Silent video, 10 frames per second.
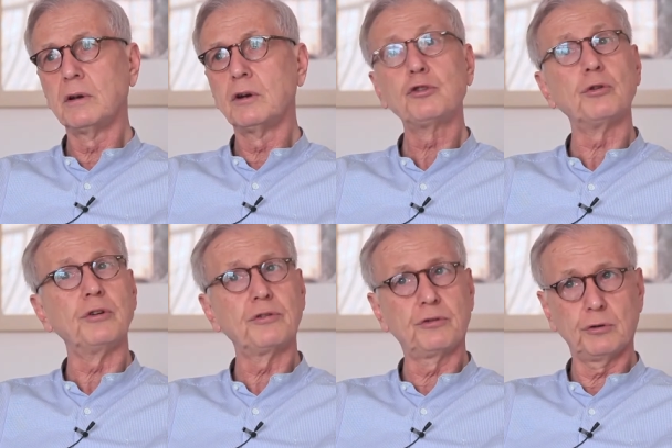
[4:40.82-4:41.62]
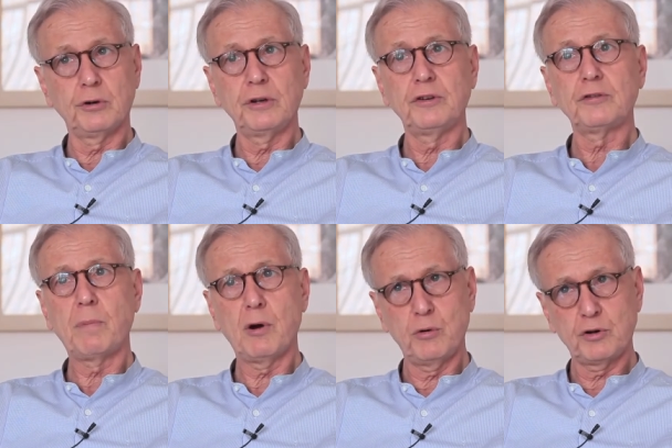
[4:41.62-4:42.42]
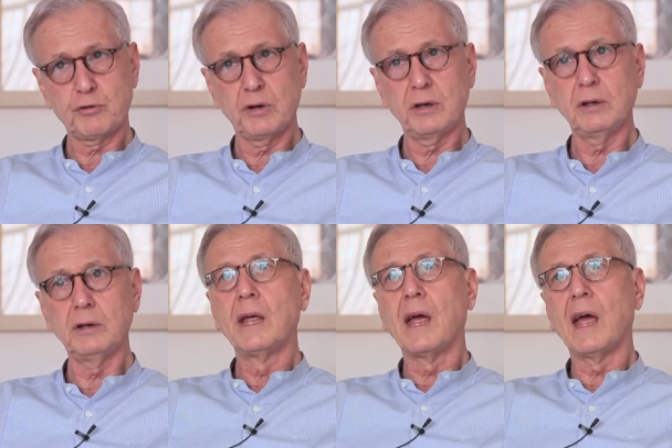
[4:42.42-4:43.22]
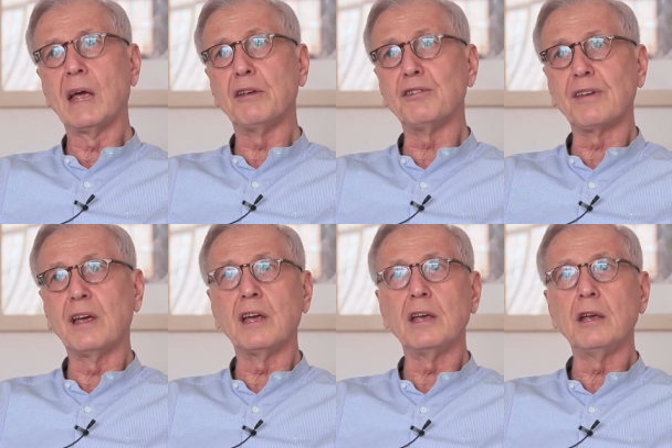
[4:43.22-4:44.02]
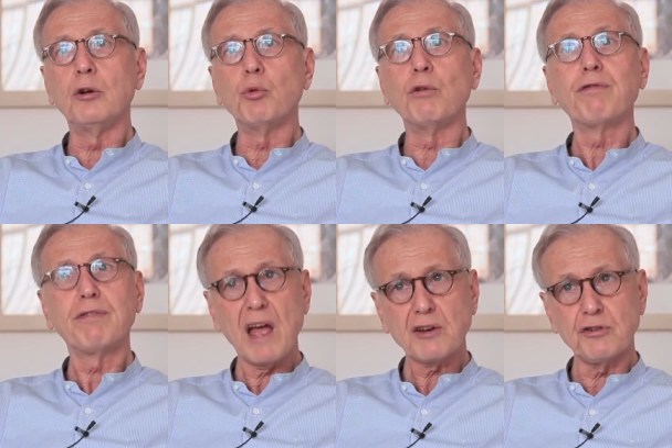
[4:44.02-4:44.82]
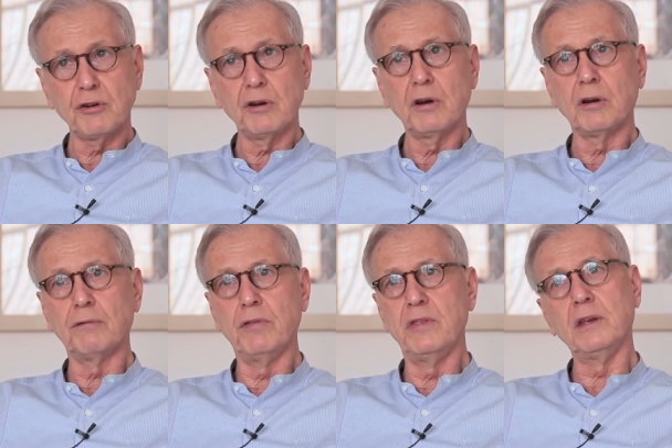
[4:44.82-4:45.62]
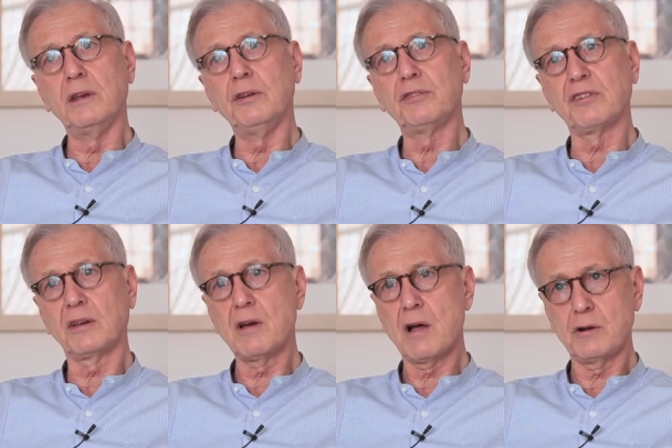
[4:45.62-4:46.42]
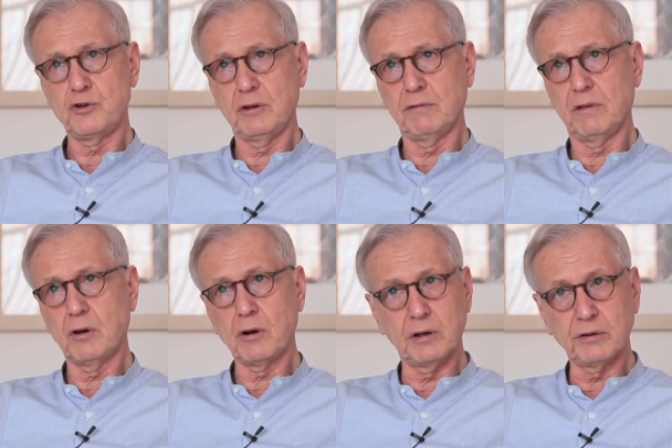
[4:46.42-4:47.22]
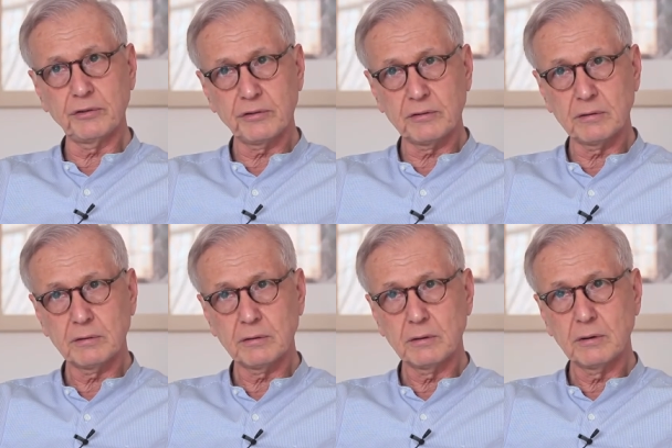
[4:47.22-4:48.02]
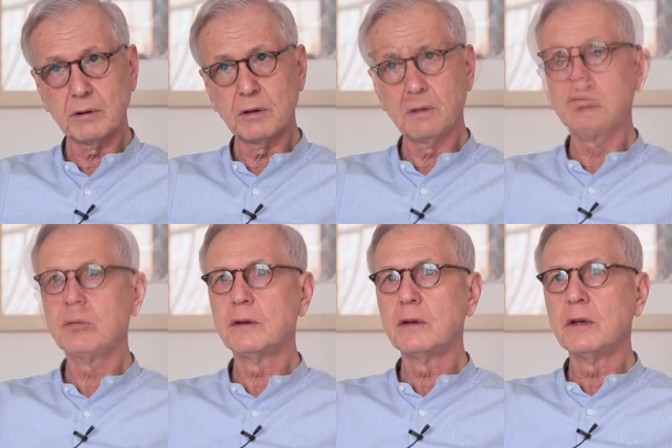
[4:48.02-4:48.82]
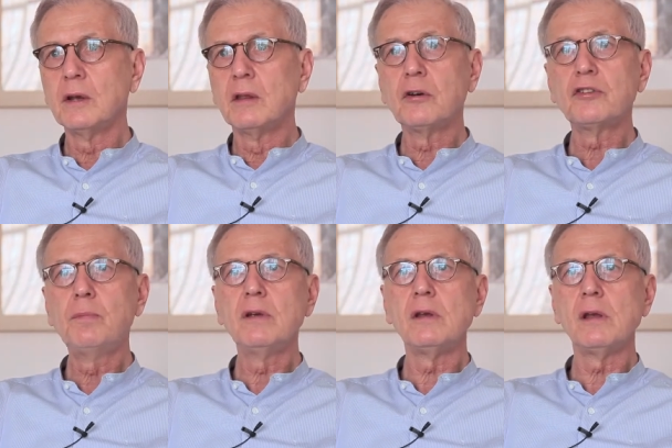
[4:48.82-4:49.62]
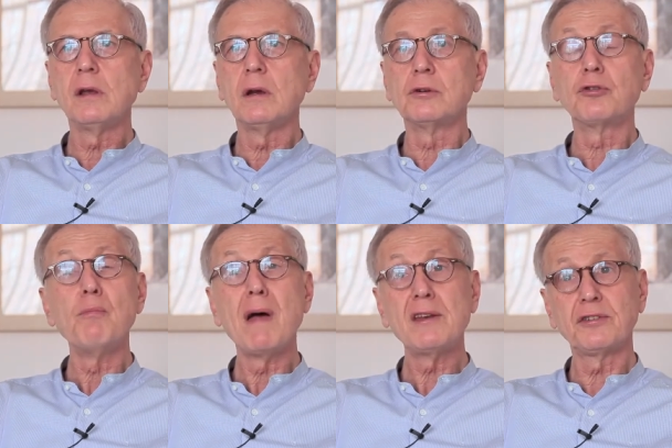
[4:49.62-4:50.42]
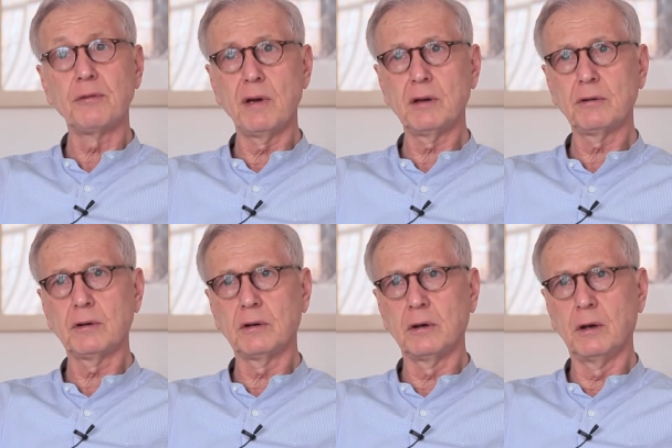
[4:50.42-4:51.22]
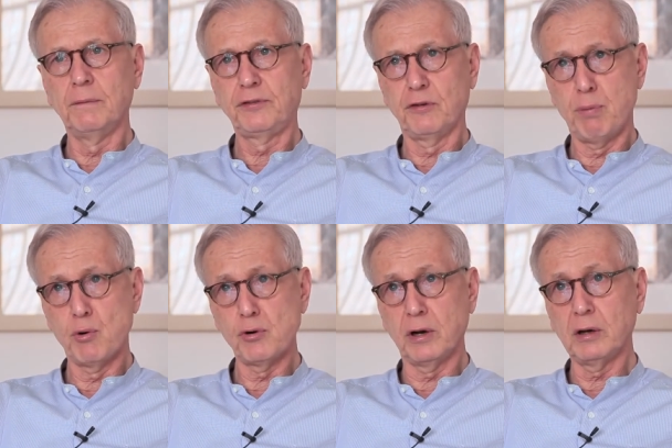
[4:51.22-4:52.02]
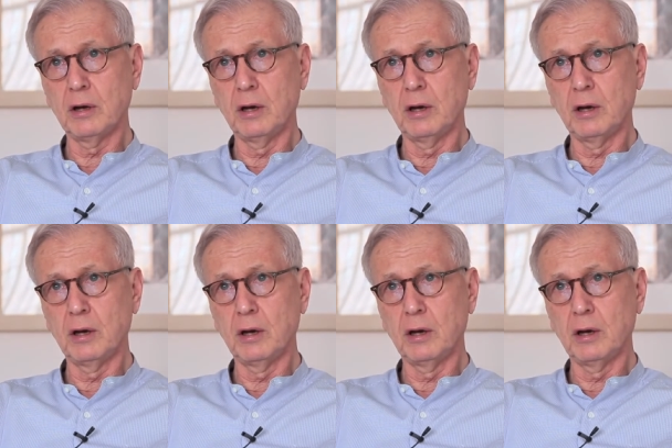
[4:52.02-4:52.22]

short stories, poetry, as a reflection of the psychology of the artist. There's been a tremendous amount of support